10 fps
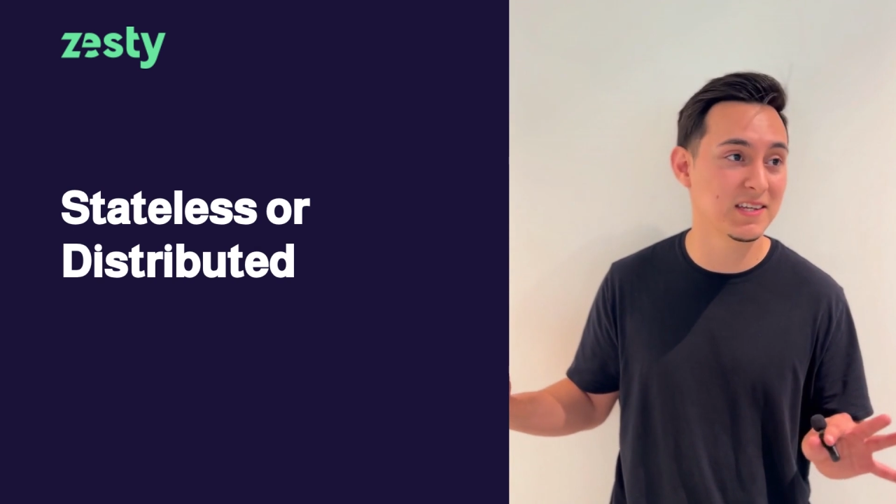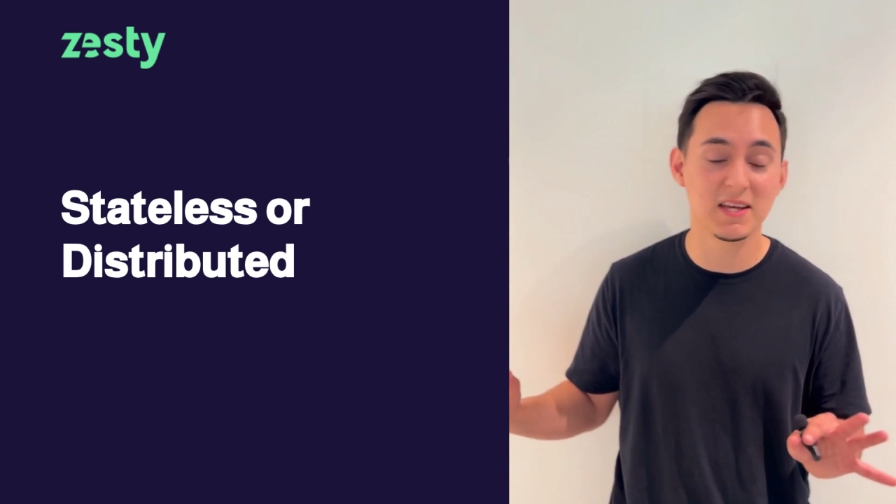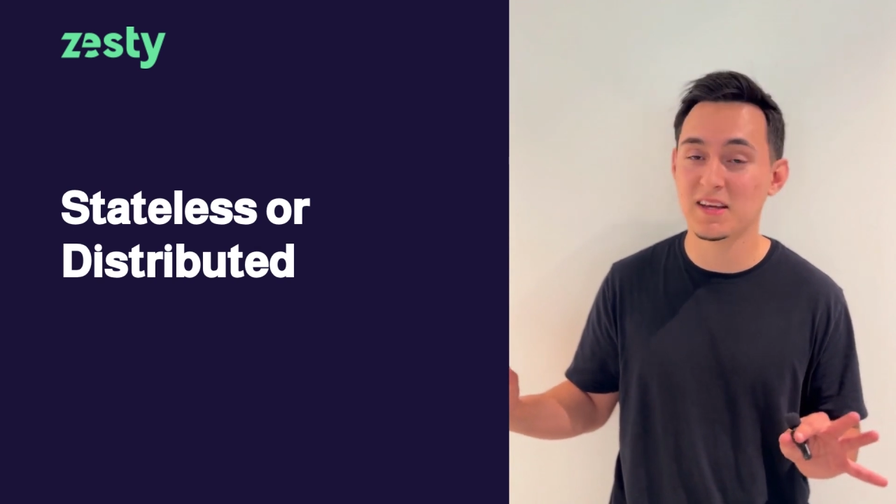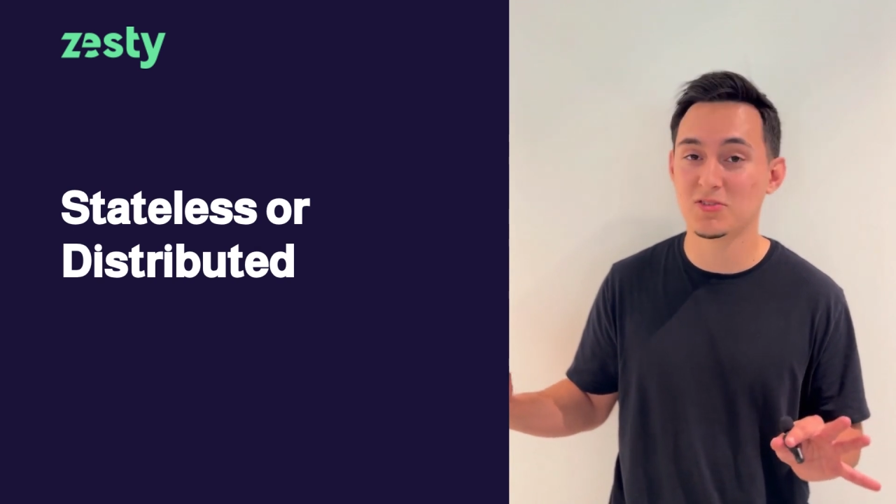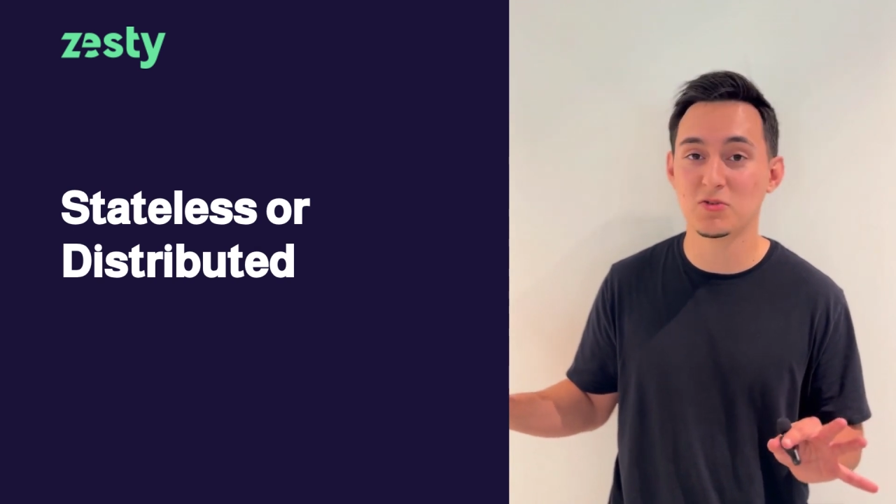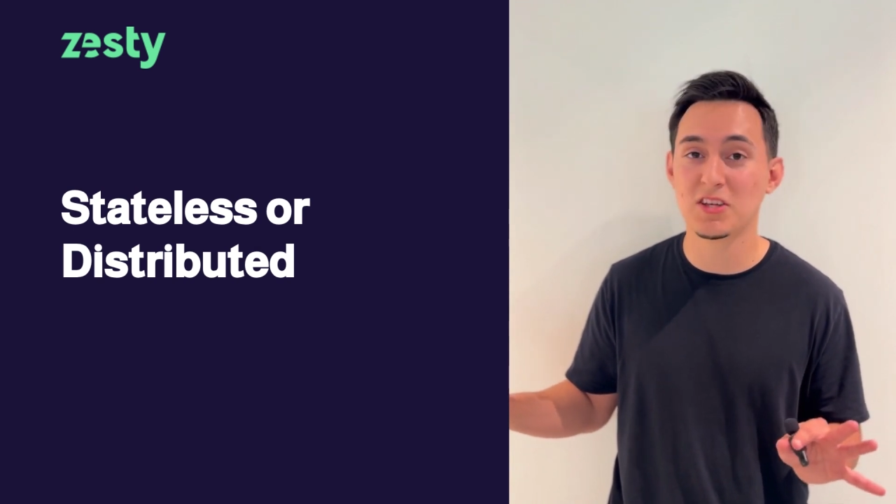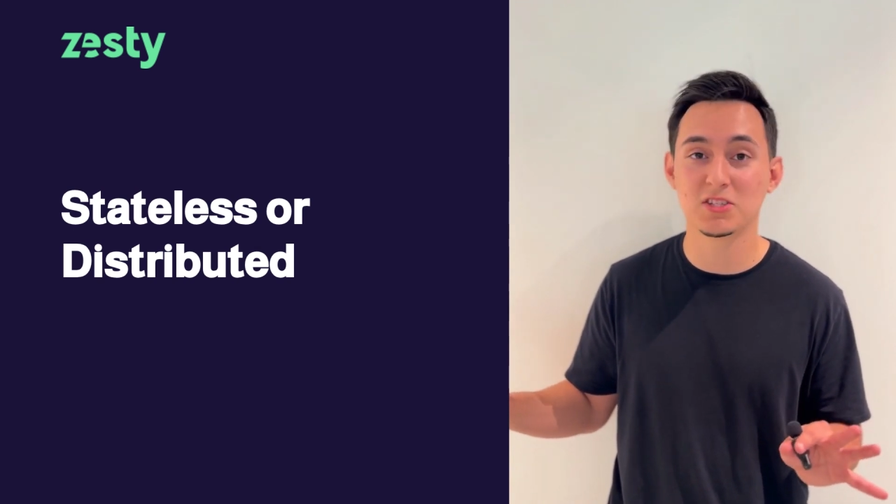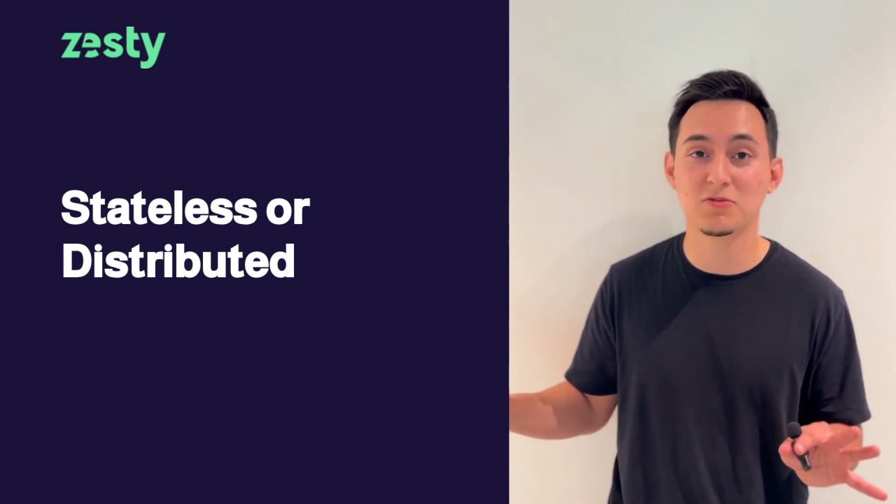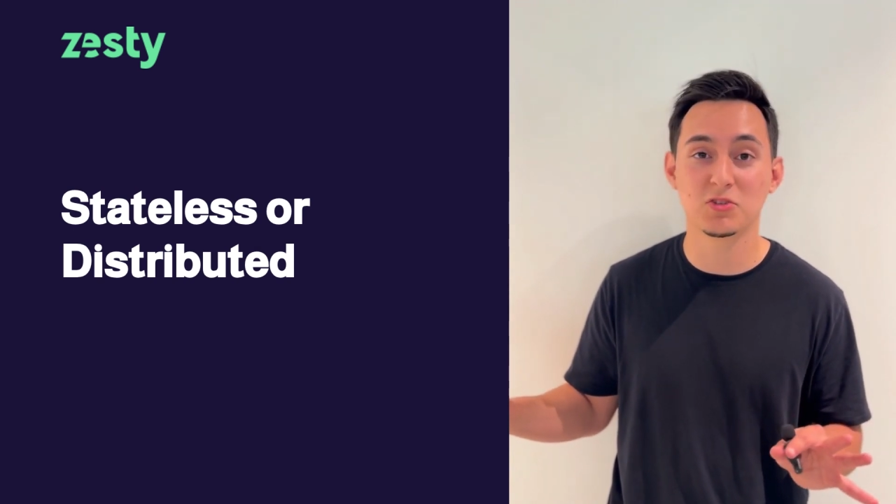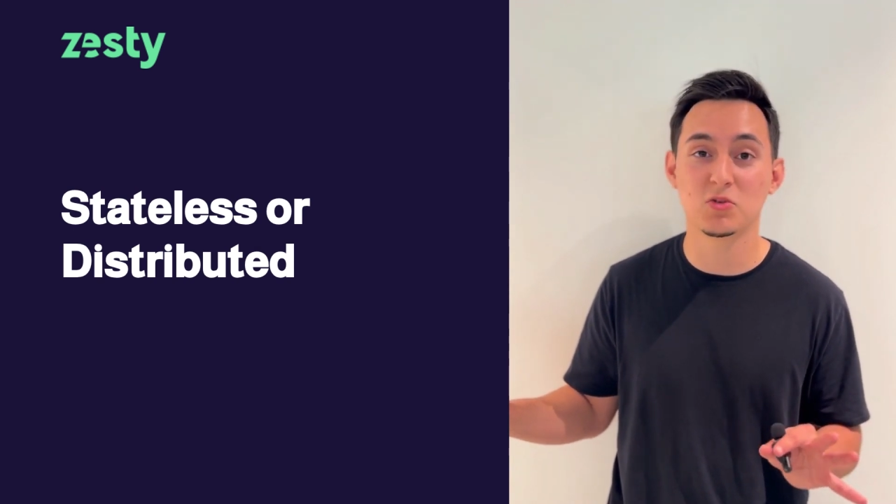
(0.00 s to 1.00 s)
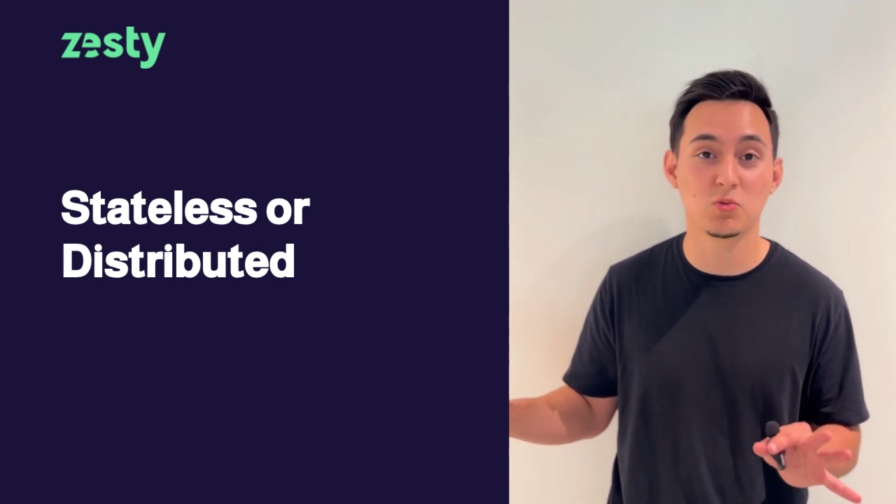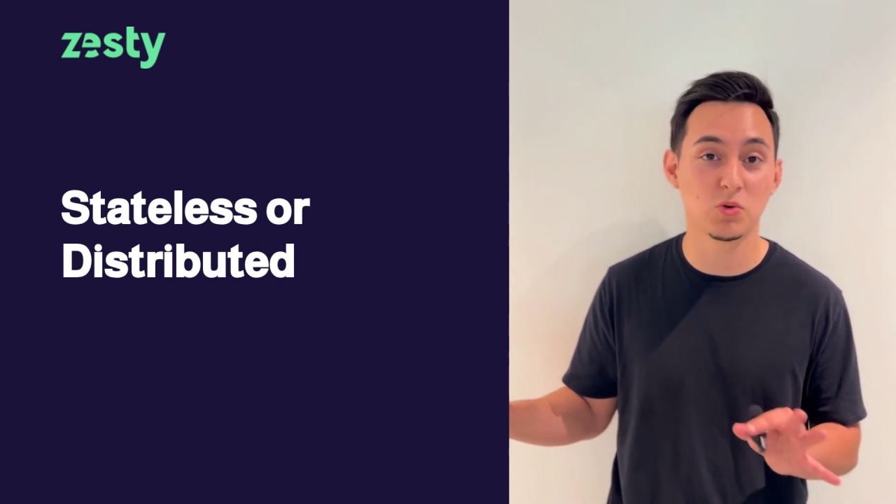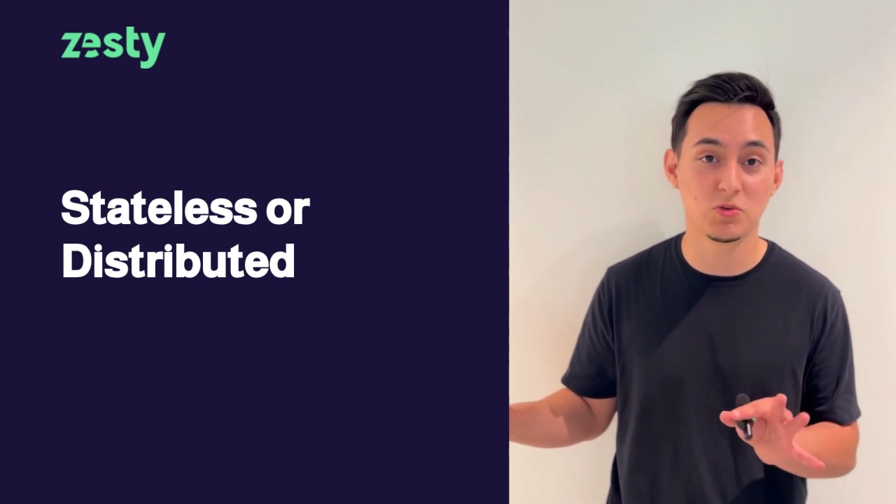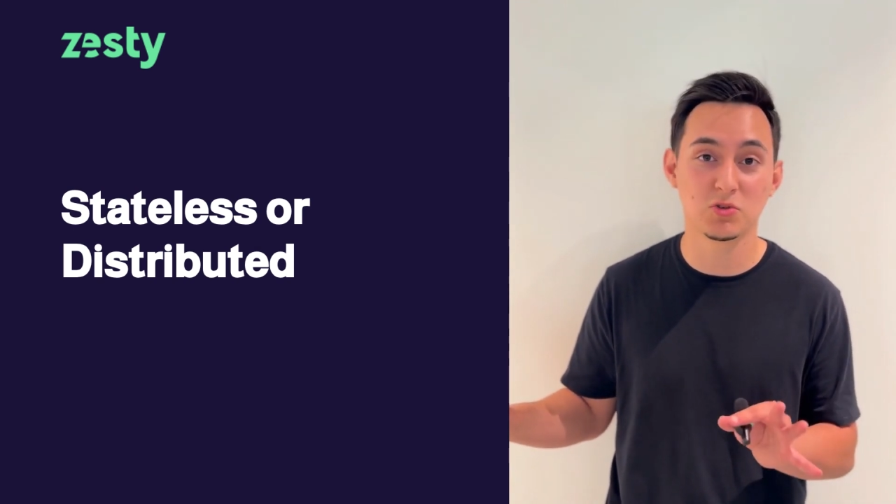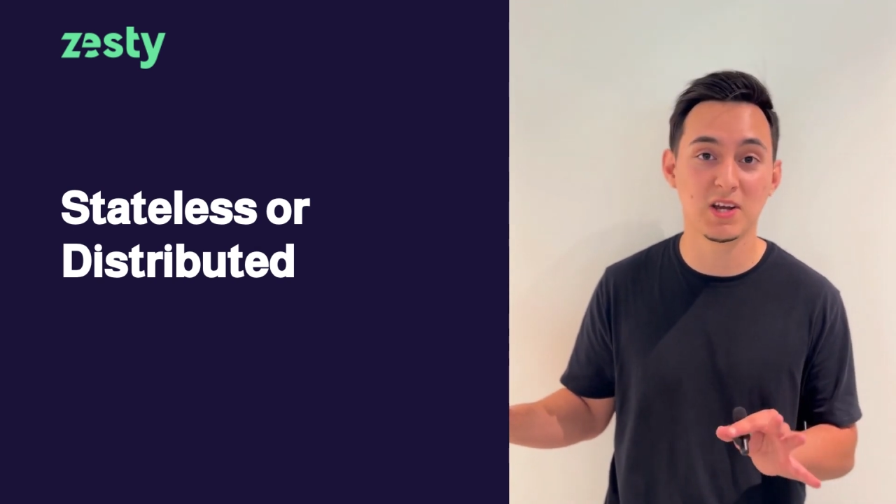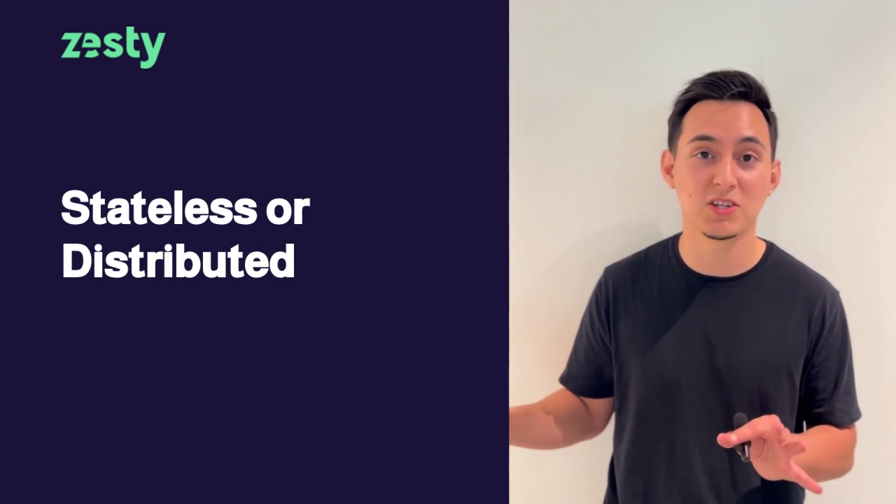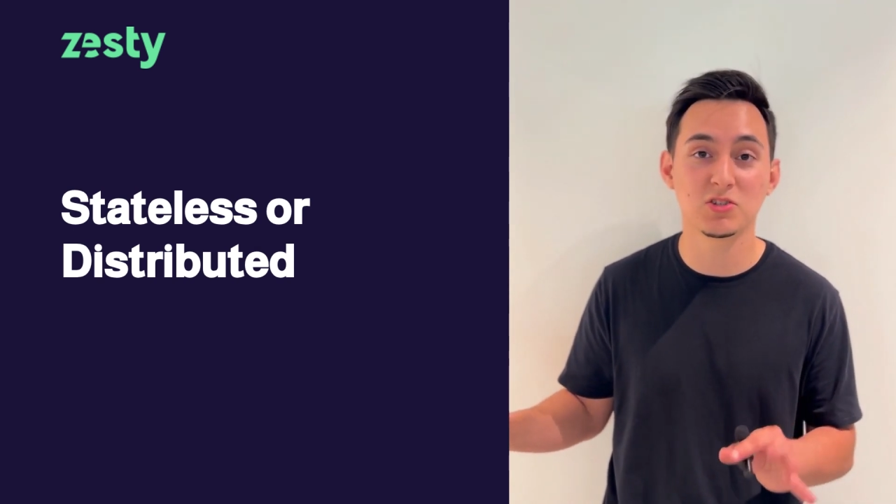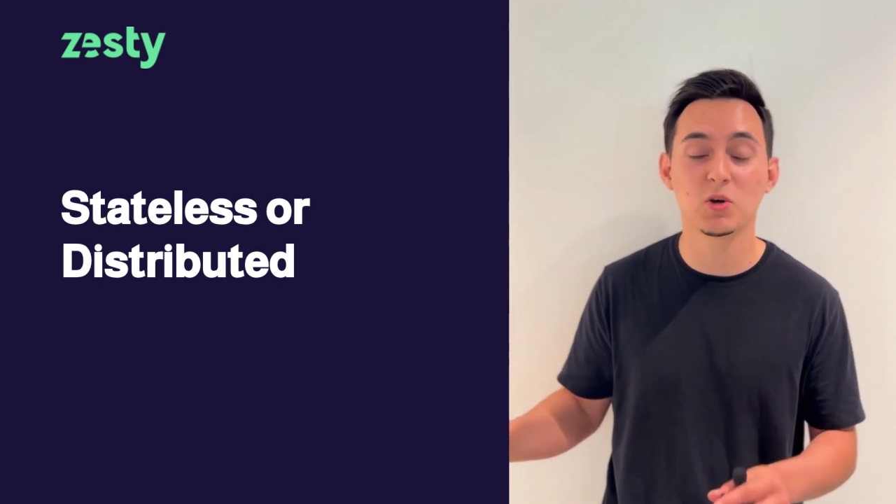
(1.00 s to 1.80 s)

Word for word: and losing a few won't crash the